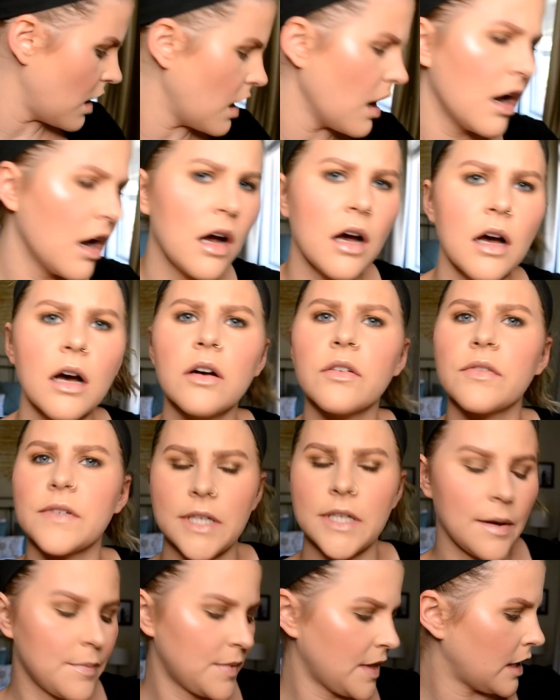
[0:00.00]
Uh, over
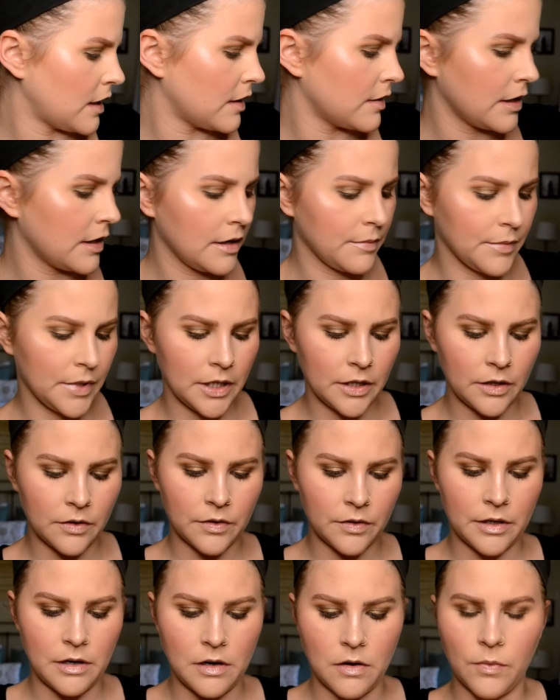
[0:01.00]
top that, I am going to go
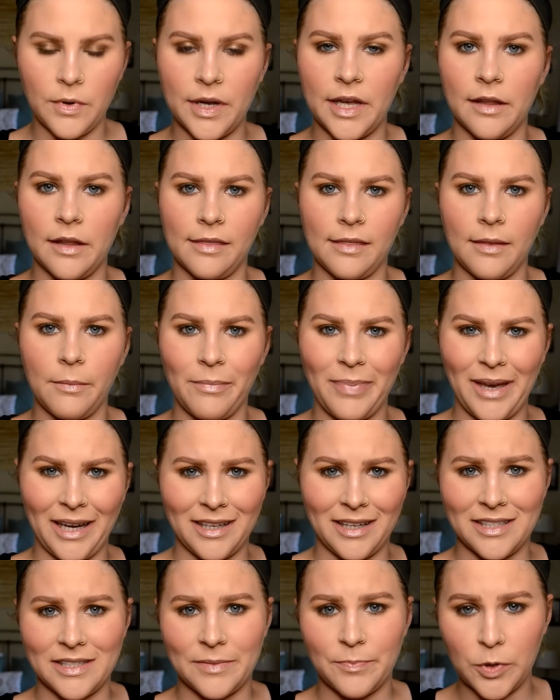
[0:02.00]
in with
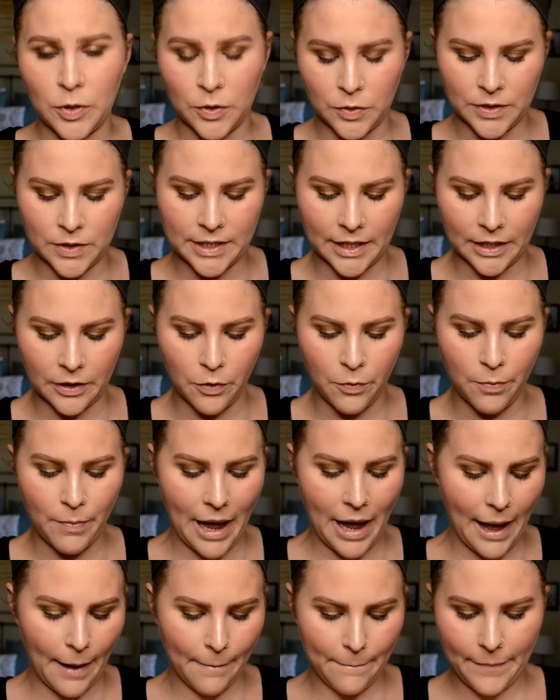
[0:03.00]
Becca's Prosecco Pop.